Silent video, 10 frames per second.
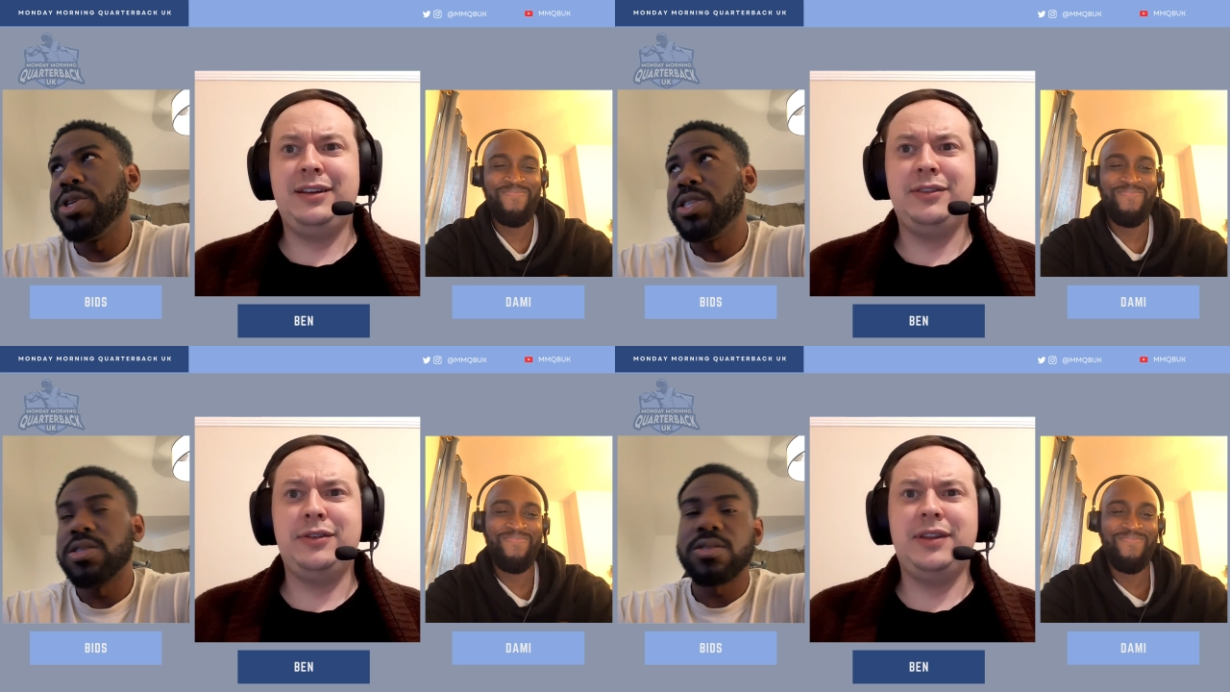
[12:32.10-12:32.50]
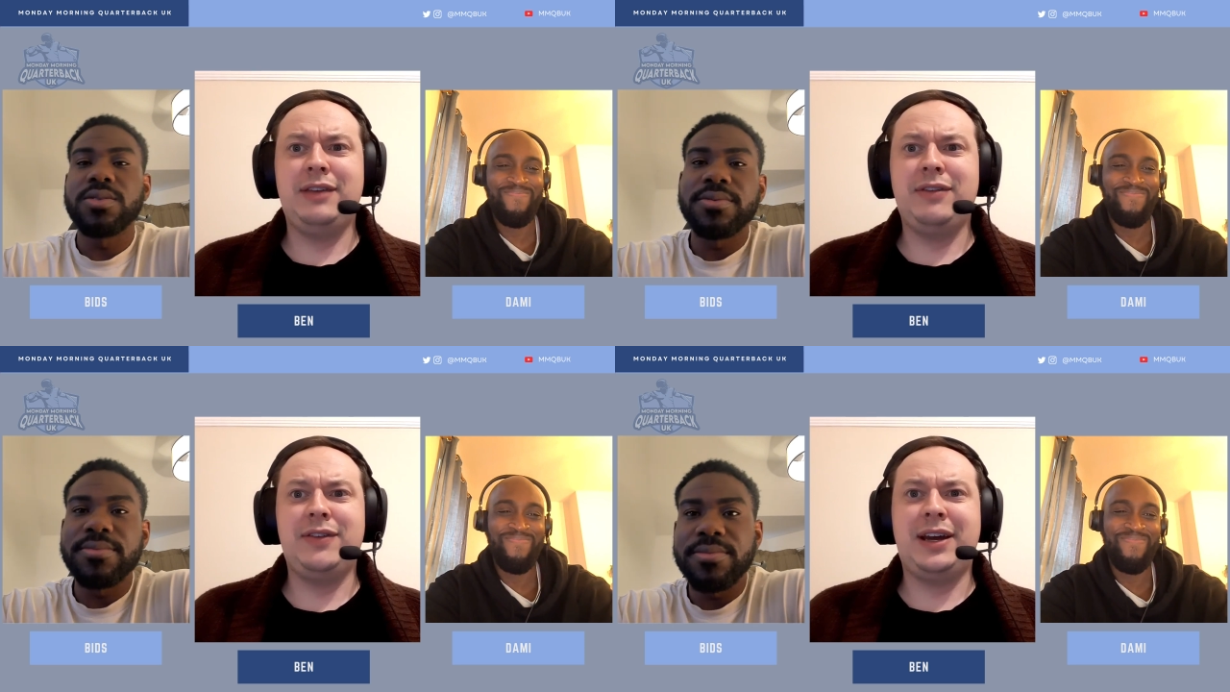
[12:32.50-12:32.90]
Speaker 1: I don't think
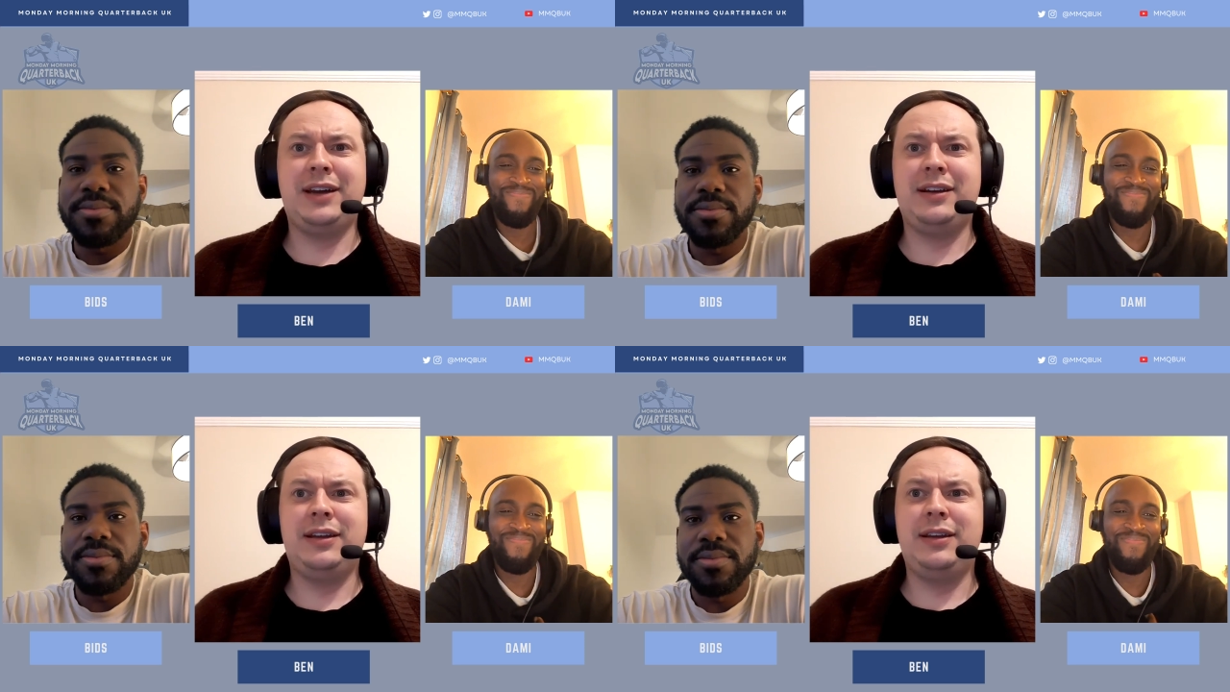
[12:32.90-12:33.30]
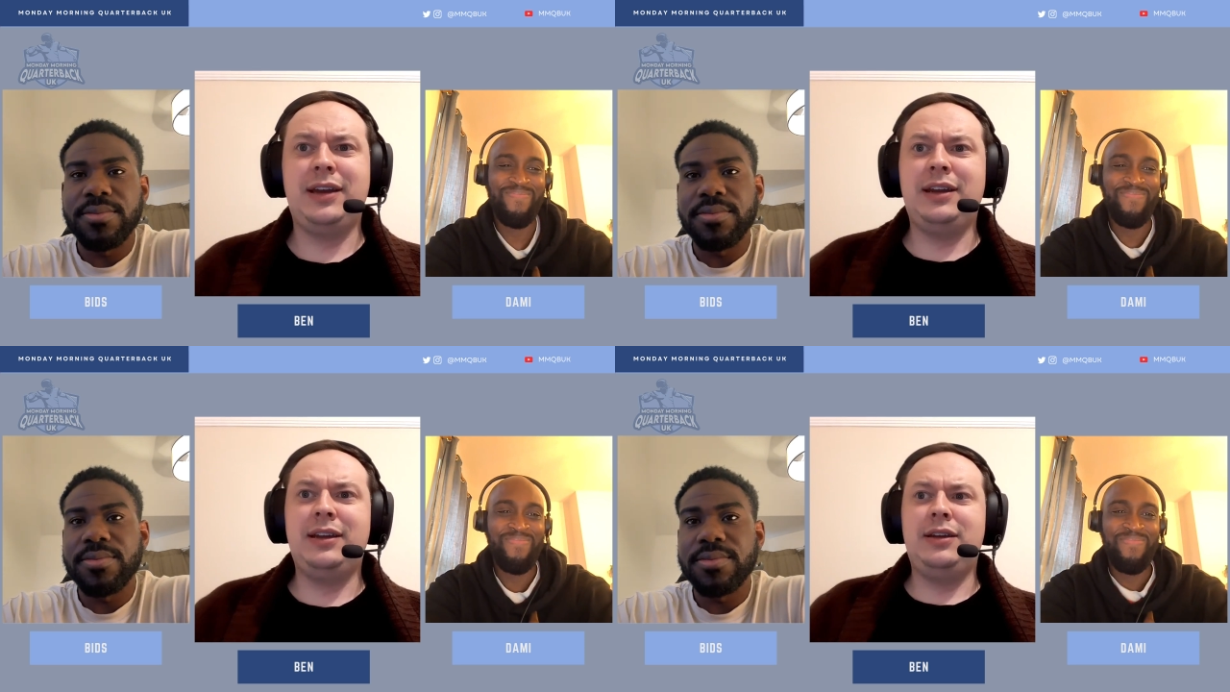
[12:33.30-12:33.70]
they've even had any
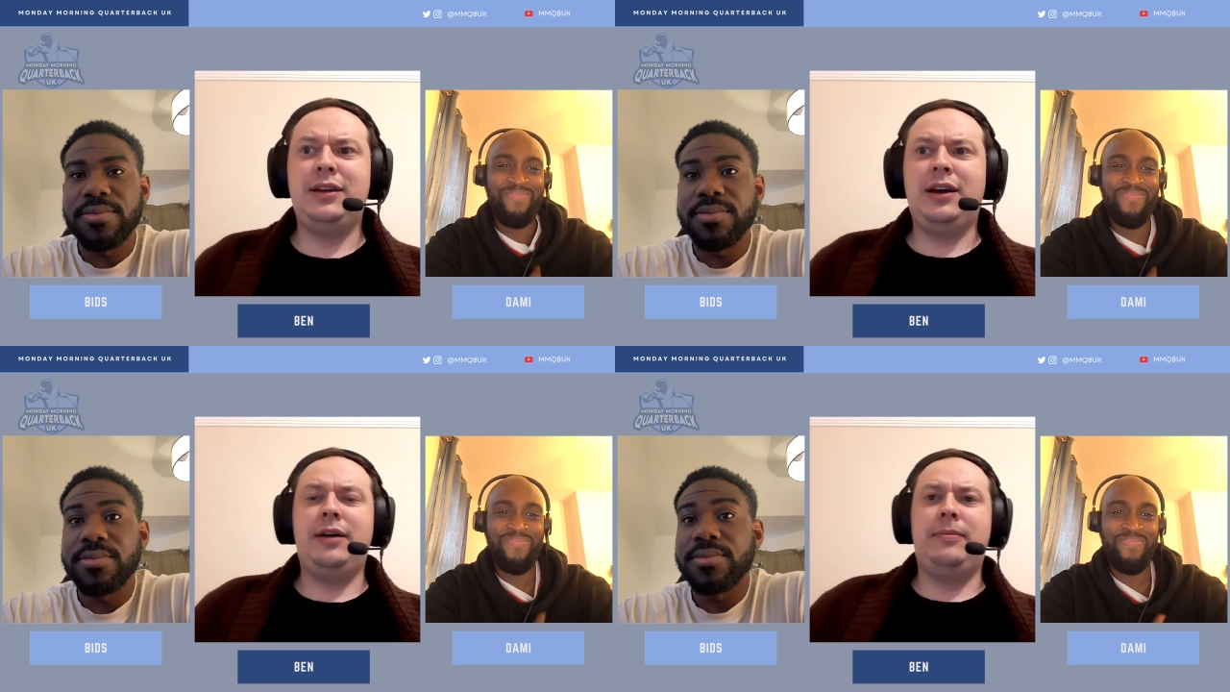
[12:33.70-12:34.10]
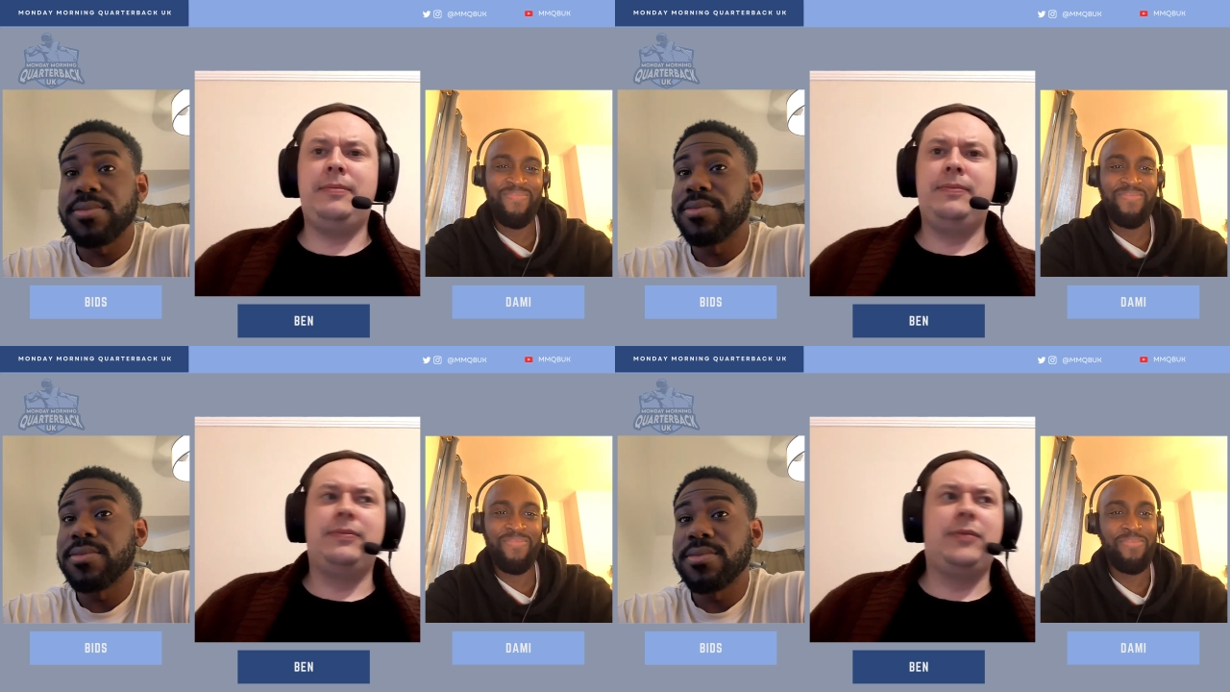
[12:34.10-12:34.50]
any um,
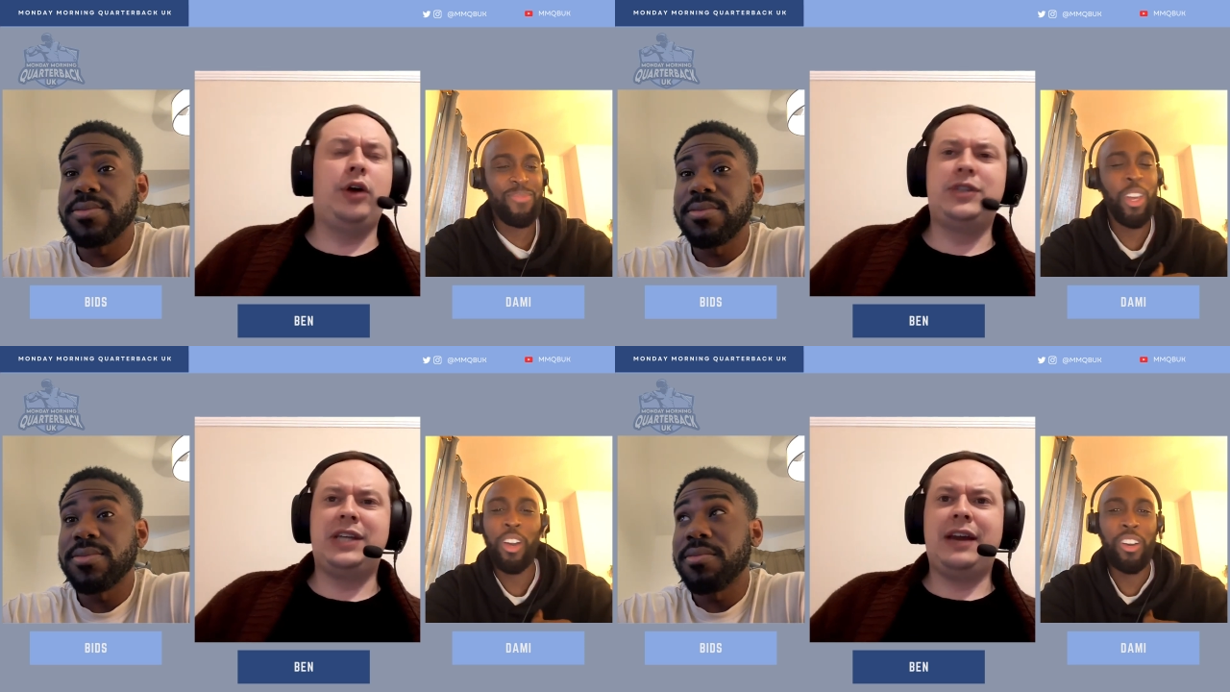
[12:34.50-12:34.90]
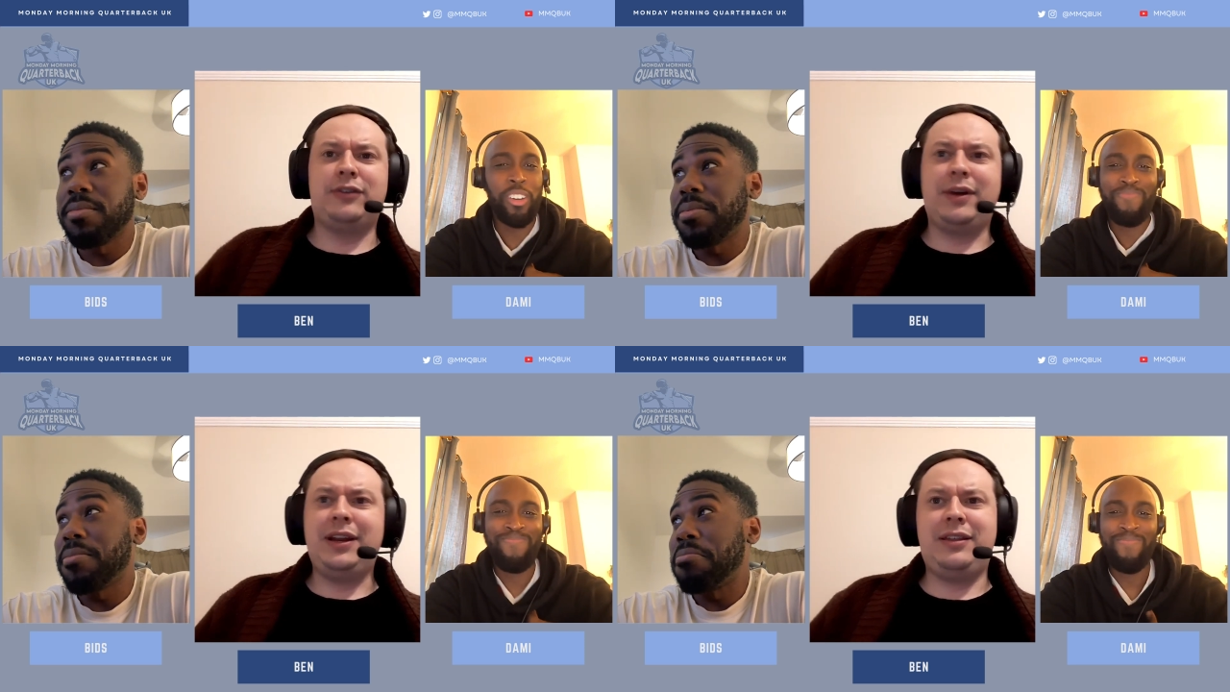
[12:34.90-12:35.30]
OTAs no.
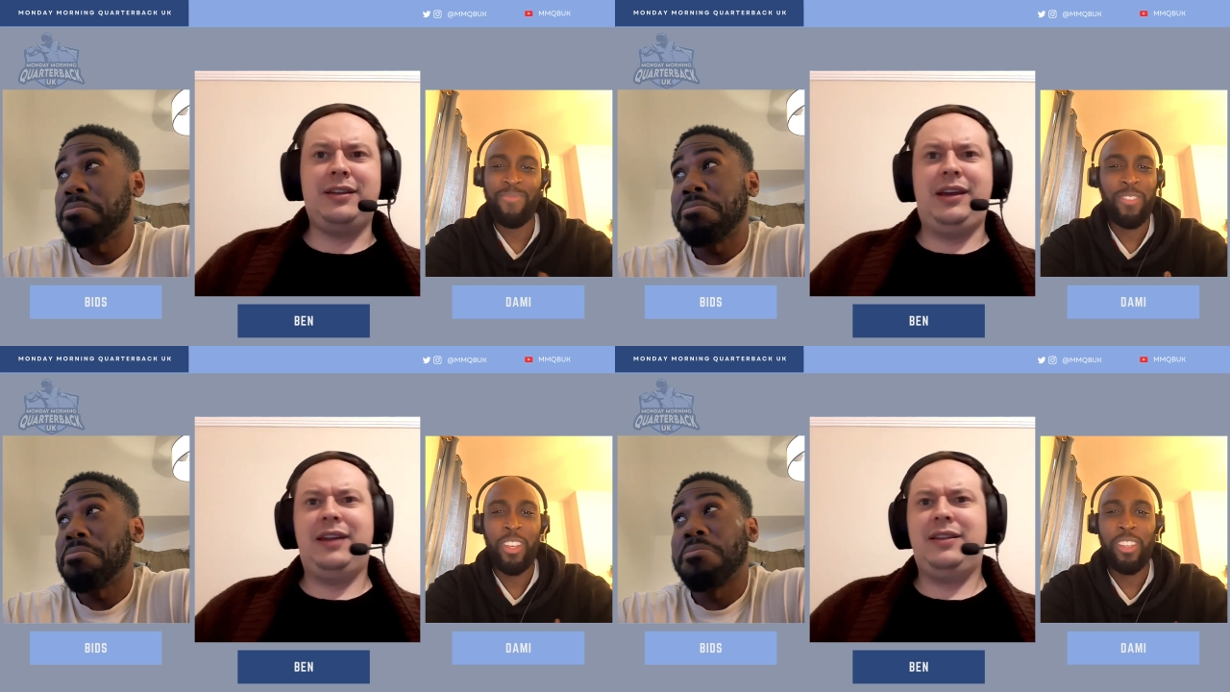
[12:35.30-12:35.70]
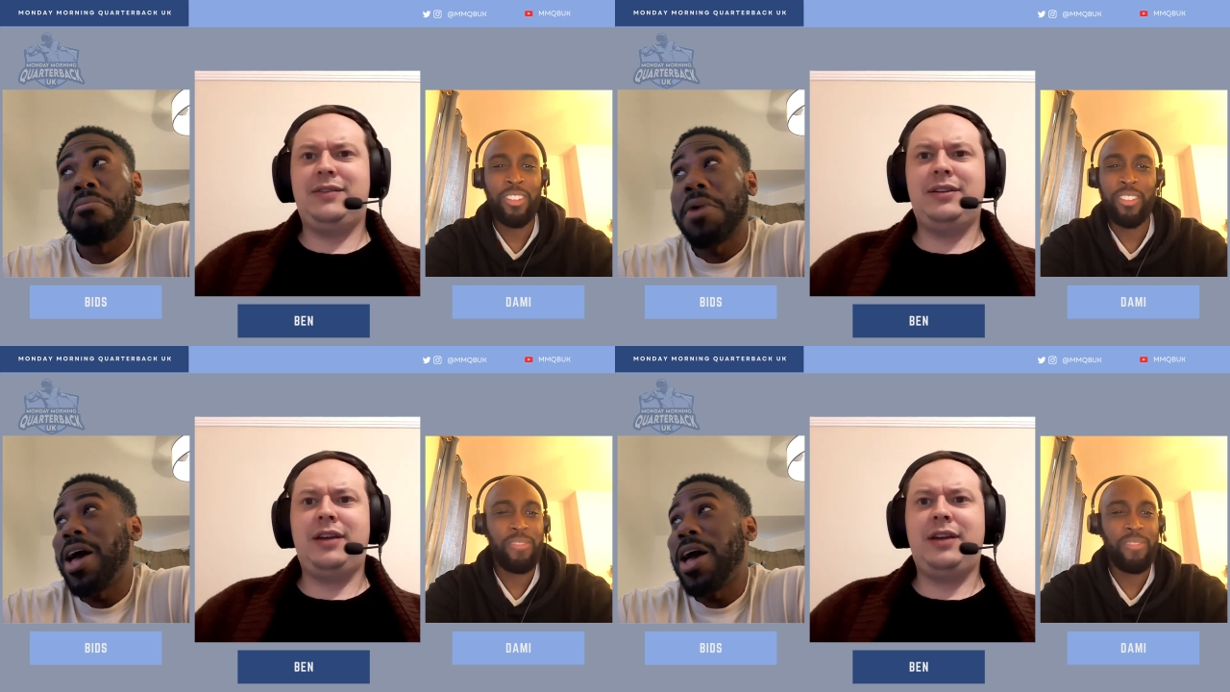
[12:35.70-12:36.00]
or anything yet. They've done